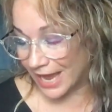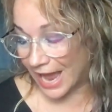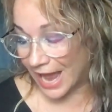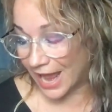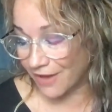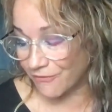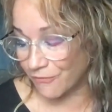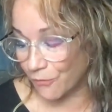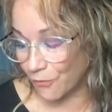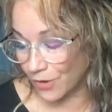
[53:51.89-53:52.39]
I
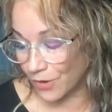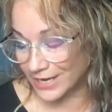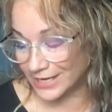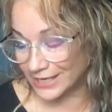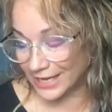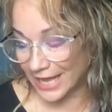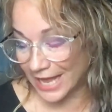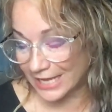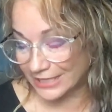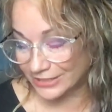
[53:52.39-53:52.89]
have one
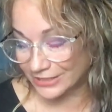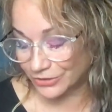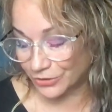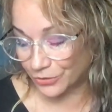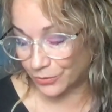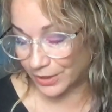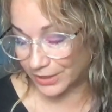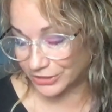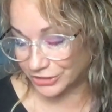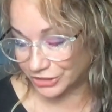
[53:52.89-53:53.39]
last
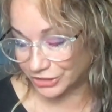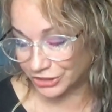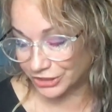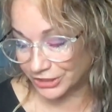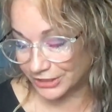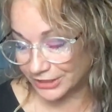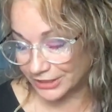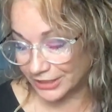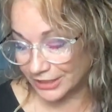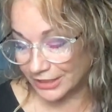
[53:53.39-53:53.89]

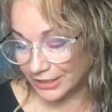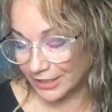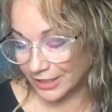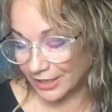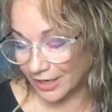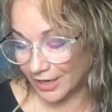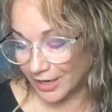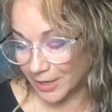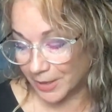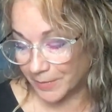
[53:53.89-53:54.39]
question
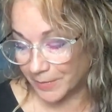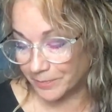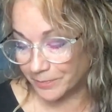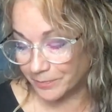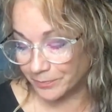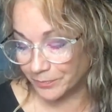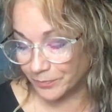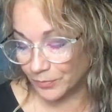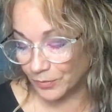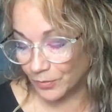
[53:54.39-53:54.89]

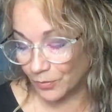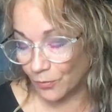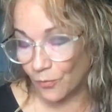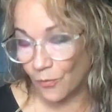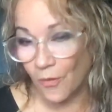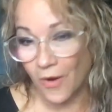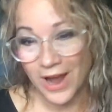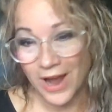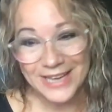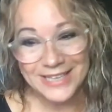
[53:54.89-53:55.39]
um,
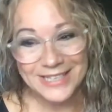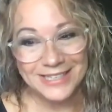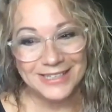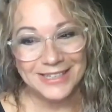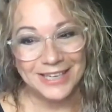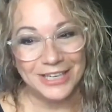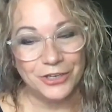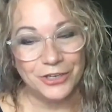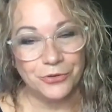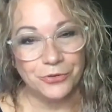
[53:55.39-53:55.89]
why did
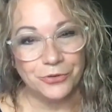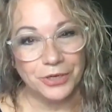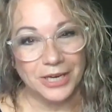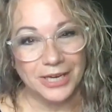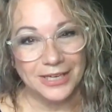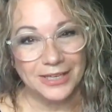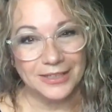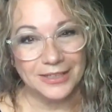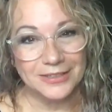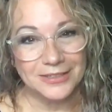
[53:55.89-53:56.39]
they
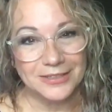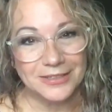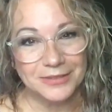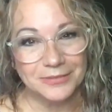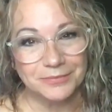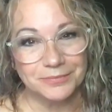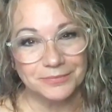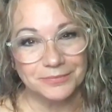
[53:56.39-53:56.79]
create us?